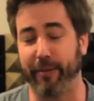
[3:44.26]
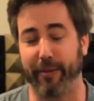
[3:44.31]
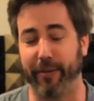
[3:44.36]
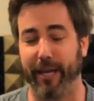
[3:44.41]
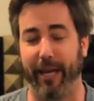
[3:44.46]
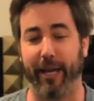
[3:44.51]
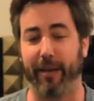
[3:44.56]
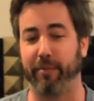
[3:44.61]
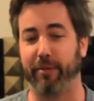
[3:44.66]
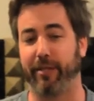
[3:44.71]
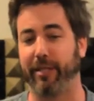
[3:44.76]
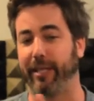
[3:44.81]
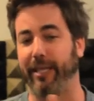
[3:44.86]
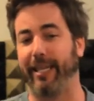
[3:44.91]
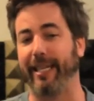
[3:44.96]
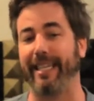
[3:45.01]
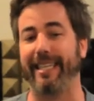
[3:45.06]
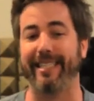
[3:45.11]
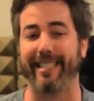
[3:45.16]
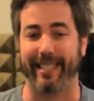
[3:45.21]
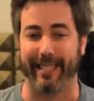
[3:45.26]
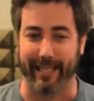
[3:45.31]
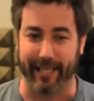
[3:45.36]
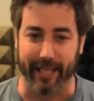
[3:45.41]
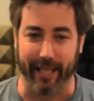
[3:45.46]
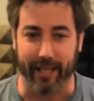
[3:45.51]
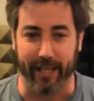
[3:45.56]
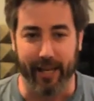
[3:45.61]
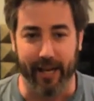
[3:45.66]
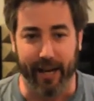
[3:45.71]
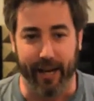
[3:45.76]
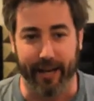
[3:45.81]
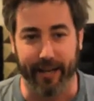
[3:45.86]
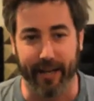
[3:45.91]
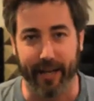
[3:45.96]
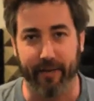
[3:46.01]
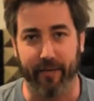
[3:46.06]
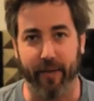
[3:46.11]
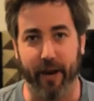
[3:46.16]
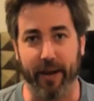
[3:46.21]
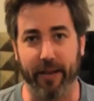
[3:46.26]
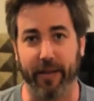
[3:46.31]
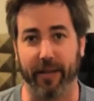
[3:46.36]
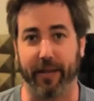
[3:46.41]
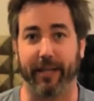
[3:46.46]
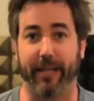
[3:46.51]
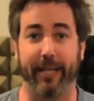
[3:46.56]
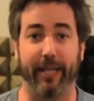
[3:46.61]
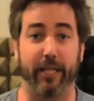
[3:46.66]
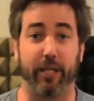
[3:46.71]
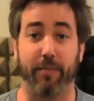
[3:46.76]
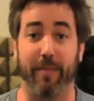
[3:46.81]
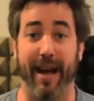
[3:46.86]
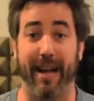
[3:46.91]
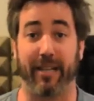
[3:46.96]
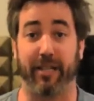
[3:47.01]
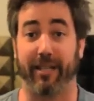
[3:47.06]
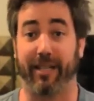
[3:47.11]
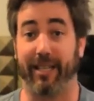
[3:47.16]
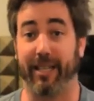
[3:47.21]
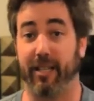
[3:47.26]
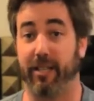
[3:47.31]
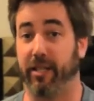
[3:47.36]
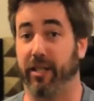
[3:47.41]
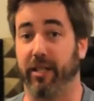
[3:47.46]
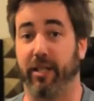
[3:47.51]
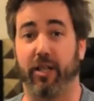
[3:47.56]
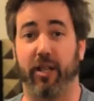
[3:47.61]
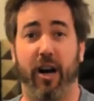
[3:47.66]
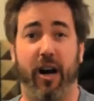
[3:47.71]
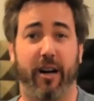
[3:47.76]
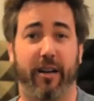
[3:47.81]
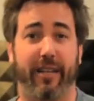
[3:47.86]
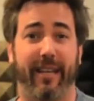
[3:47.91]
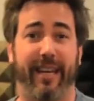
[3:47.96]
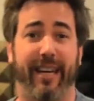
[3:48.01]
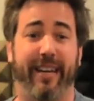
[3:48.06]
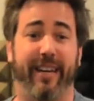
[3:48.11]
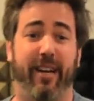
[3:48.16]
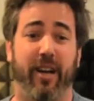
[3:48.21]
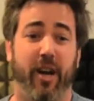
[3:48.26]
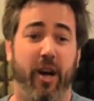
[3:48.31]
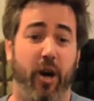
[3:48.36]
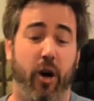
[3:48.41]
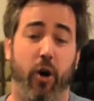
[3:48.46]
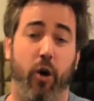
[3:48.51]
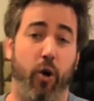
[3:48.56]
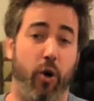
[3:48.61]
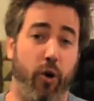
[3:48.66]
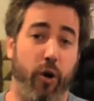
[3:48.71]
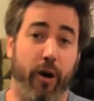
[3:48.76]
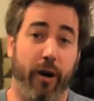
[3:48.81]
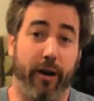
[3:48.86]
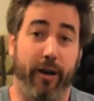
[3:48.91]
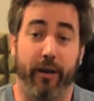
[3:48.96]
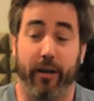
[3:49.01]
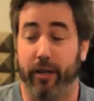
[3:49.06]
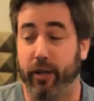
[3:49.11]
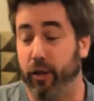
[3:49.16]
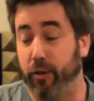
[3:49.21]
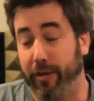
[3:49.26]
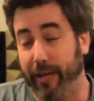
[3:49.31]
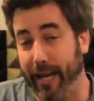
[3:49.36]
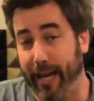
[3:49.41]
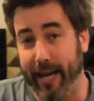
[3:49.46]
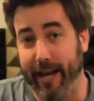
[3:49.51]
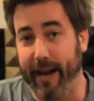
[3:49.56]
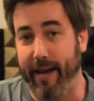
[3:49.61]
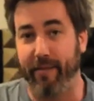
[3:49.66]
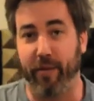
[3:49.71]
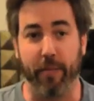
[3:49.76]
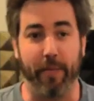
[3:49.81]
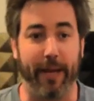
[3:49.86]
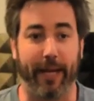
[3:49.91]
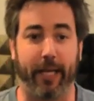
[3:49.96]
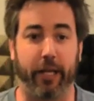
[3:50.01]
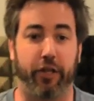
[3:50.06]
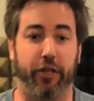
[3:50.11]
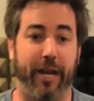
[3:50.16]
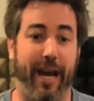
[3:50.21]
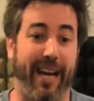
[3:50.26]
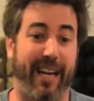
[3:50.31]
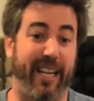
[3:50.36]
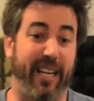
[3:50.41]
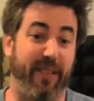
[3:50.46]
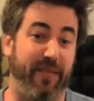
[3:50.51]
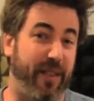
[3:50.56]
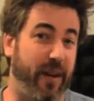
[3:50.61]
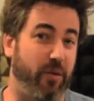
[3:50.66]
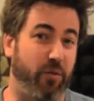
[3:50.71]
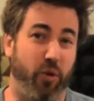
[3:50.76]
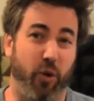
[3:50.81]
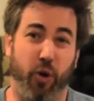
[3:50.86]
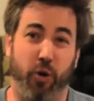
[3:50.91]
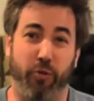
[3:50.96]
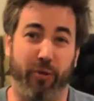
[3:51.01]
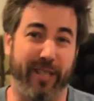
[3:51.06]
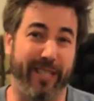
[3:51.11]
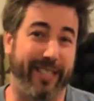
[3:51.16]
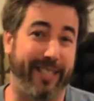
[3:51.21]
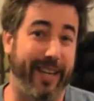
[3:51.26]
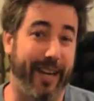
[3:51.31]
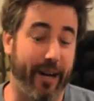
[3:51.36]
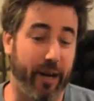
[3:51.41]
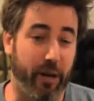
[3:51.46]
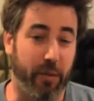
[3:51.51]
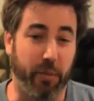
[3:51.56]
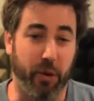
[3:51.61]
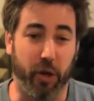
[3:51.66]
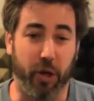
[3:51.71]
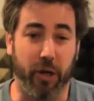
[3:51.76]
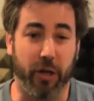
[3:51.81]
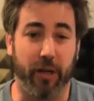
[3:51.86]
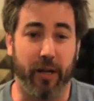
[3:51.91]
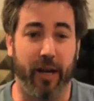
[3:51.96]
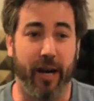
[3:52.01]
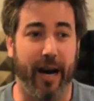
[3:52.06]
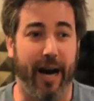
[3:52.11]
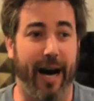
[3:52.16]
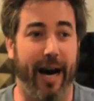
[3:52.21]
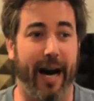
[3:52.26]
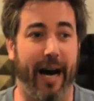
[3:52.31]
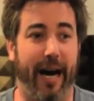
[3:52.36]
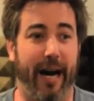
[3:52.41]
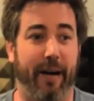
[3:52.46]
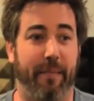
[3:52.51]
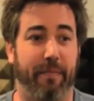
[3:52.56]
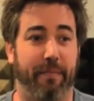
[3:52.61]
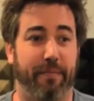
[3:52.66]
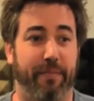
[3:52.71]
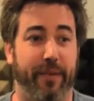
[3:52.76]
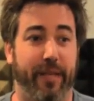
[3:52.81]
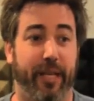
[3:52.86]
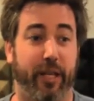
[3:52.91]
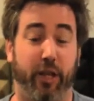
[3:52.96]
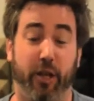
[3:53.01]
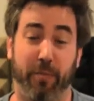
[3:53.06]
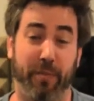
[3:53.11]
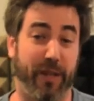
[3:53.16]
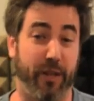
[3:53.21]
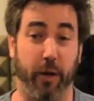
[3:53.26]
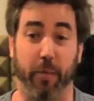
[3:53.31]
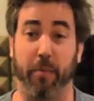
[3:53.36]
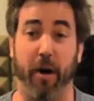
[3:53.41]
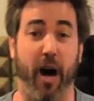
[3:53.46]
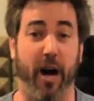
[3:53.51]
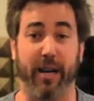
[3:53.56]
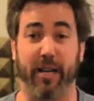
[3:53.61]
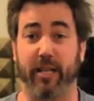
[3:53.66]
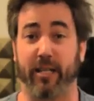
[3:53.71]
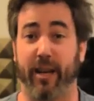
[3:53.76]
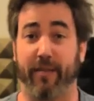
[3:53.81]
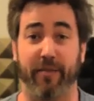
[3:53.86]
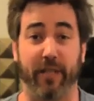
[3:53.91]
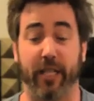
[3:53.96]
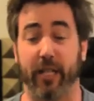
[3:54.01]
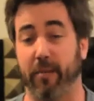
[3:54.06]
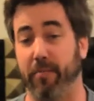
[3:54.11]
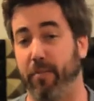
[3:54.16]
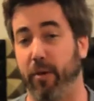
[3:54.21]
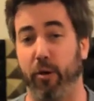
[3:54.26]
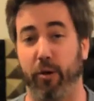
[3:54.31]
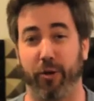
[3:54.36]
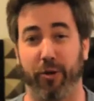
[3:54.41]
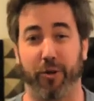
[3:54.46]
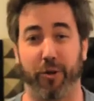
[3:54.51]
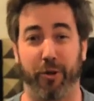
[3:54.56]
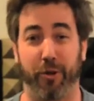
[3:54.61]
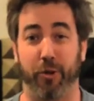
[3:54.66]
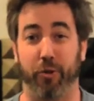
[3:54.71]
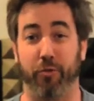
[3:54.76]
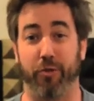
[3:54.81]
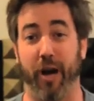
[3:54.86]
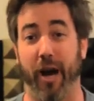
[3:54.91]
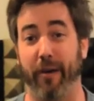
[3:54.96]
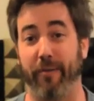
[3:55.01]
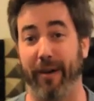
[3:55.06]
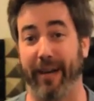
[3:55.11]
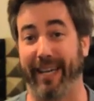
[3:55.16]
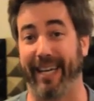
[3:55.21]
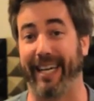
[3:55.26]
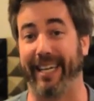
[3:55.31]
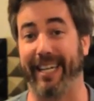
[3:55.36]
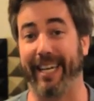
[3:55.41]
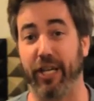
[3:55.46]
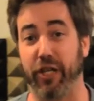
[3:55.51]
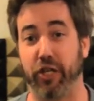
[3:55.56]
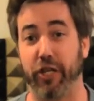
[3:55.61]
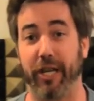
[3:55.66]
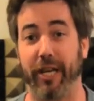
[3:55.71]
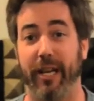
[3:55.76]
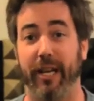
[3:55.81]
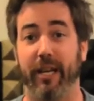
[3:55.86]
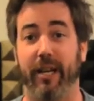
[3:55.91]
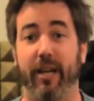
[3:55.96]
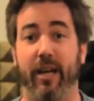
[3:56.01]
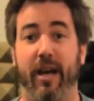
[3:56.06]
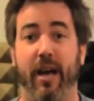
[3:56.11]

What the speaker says: able to easily identify that the kids match the kids in the locket. Or you can have them make a check, and if they roll really terrible, it could be their bodies have decomposed to non-recognition.